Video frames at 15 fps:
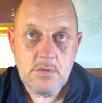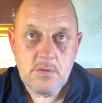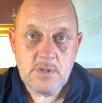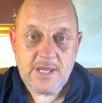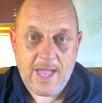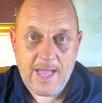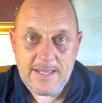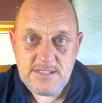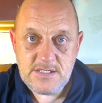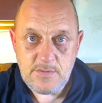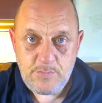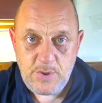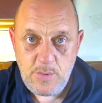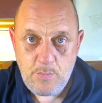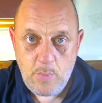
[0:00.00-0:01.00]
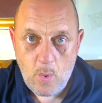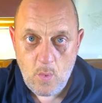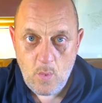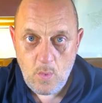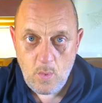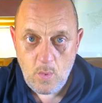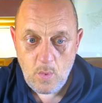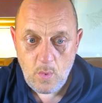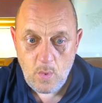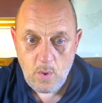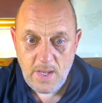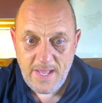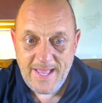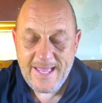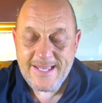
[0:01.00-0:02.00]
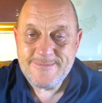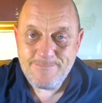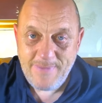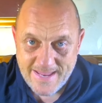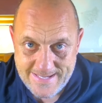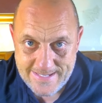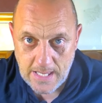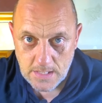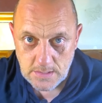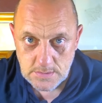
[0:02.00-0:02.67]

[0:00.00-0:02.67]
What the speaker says: cans at people is minor.